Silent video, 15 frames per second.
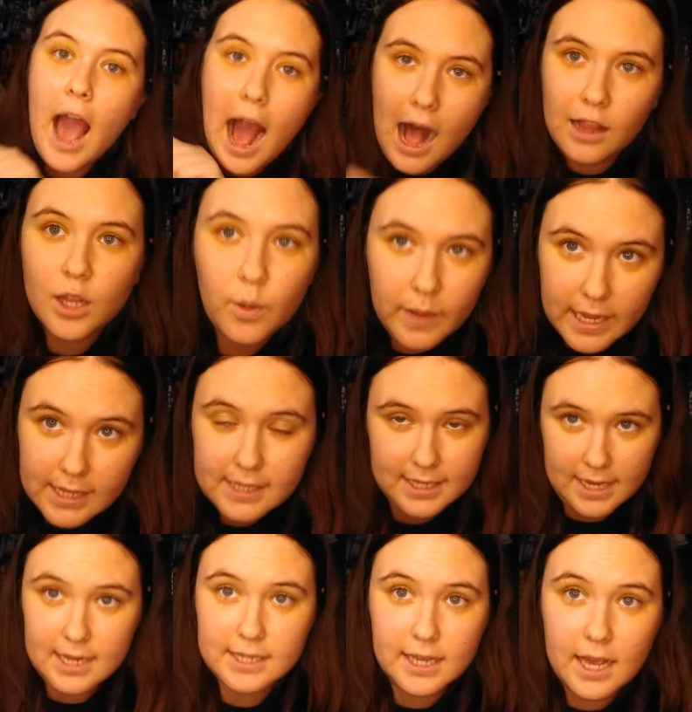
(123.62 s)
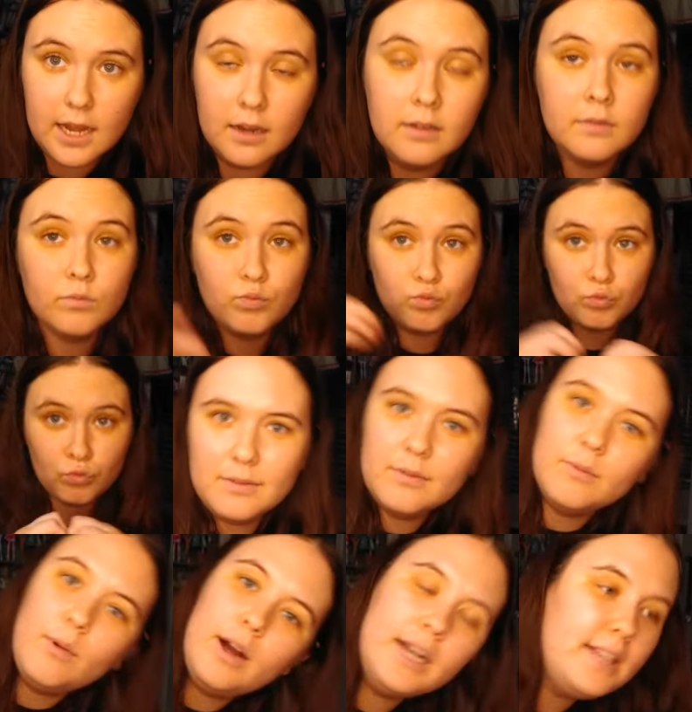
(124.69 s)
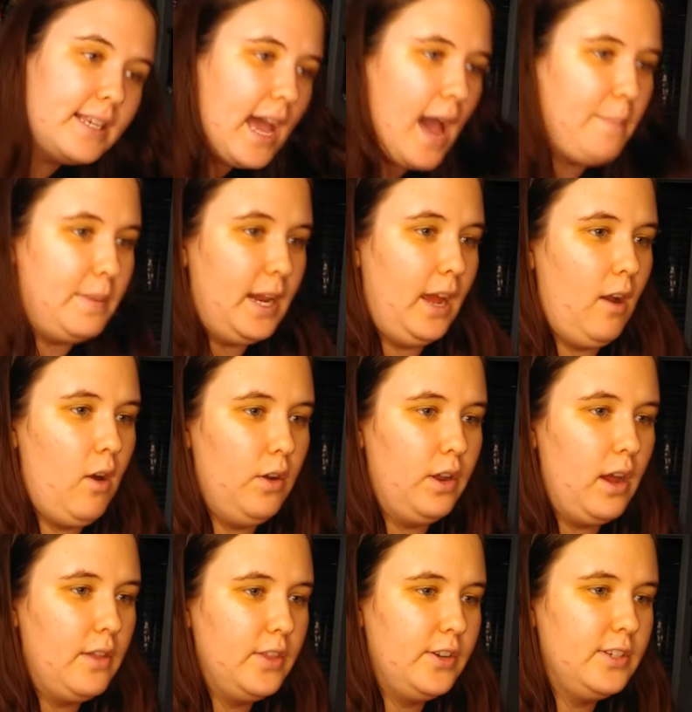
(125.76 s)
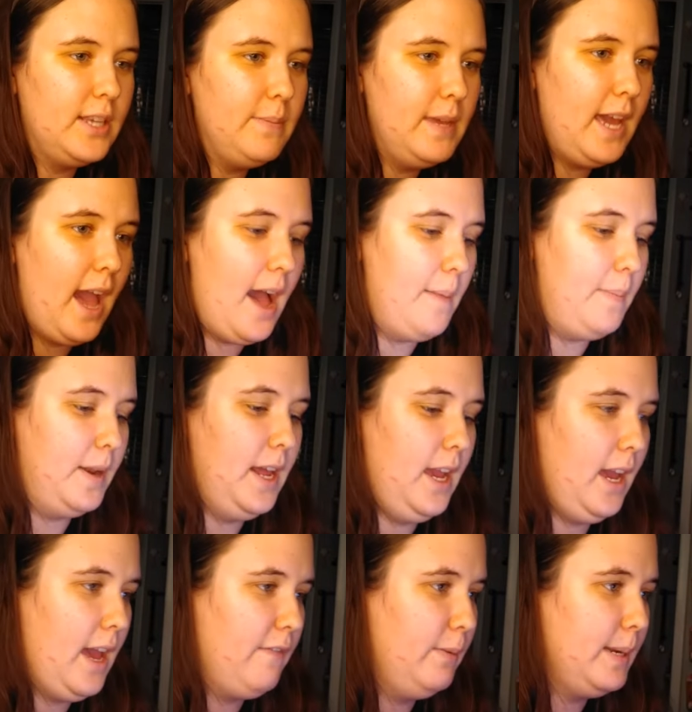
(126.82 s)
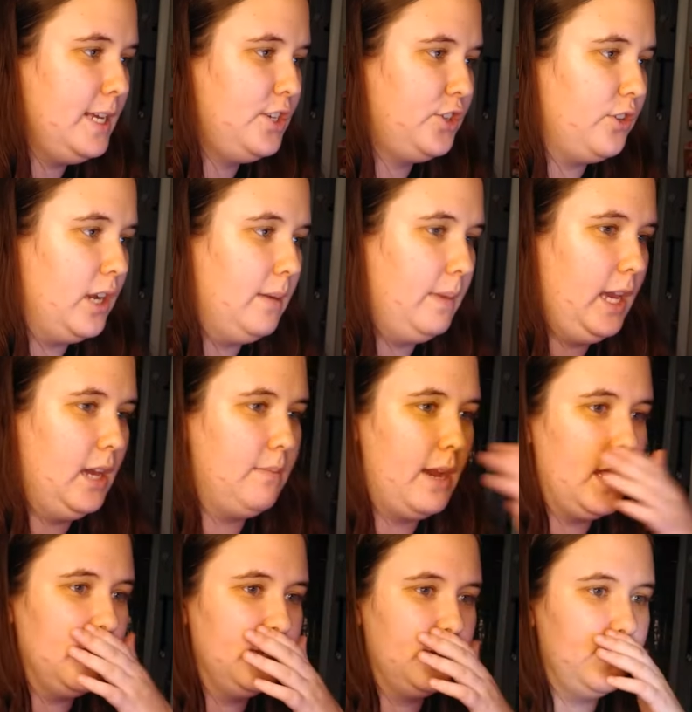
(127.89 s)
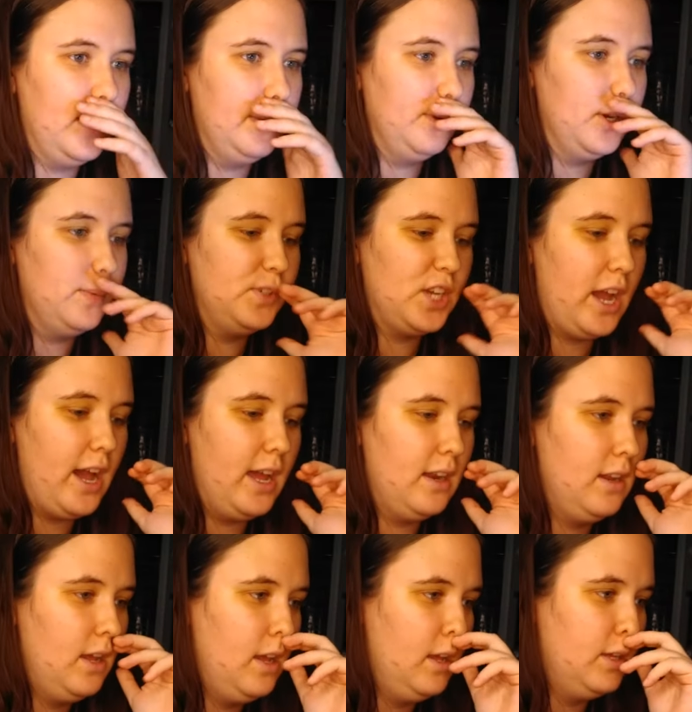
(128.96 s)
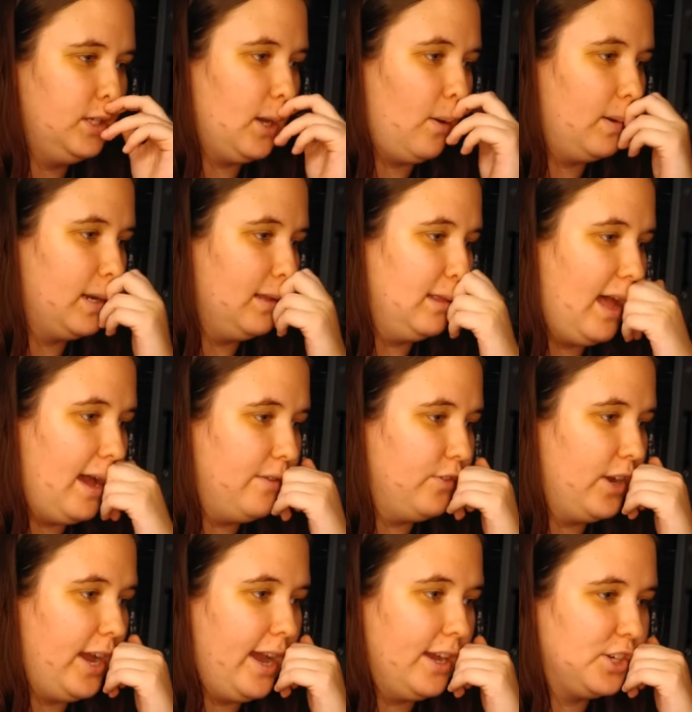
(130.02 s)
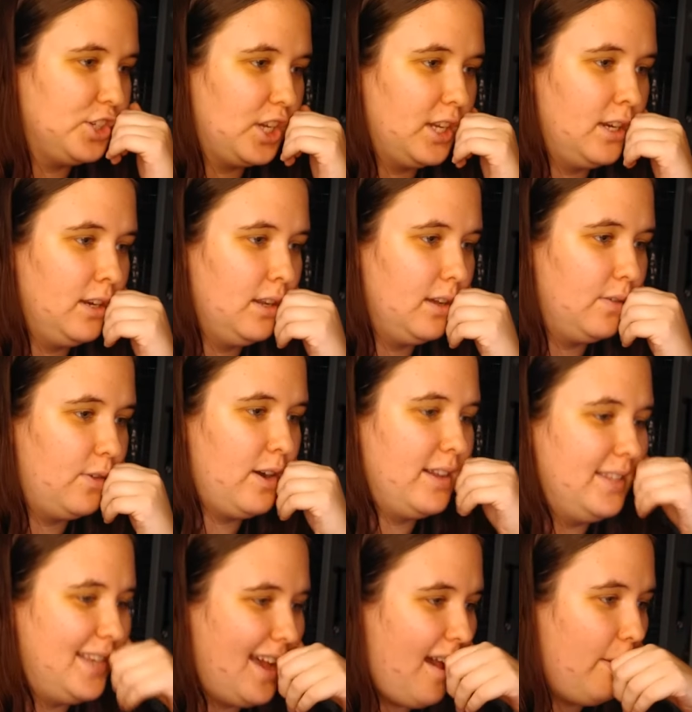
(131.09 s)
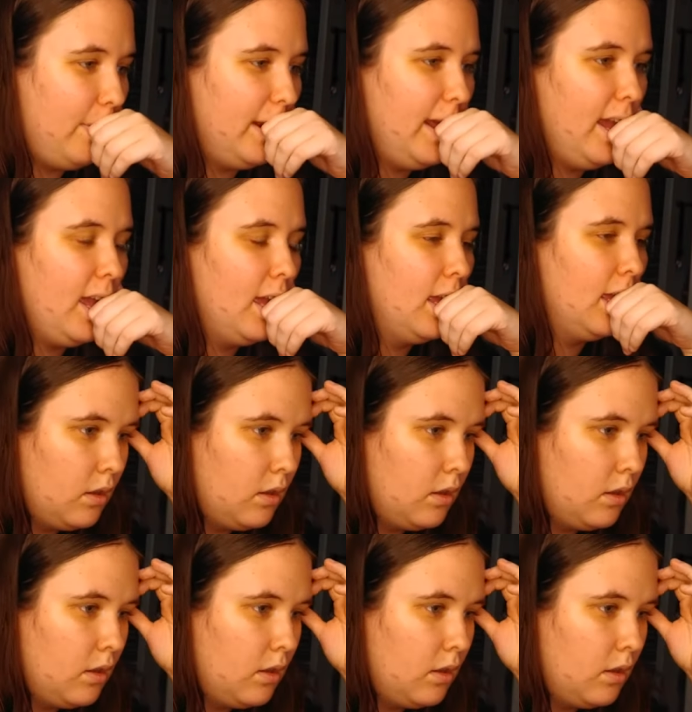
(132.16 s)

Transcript: Halloween season. What is happening? Hold on. There's something happening. Everybody's screaming in my Instagram group chat. Y'all want a live reaction of what's happening?